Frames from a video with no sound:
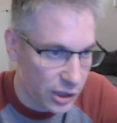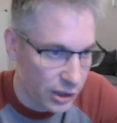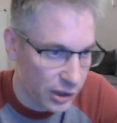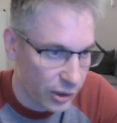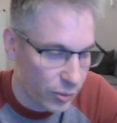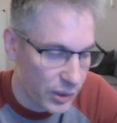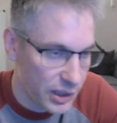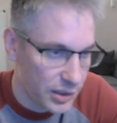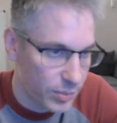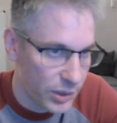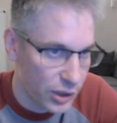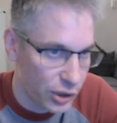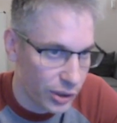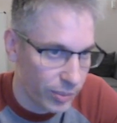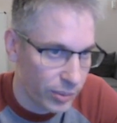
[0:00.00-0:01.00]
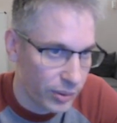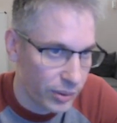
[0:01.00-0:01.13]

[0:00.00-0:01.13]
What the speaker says: queen's bishop.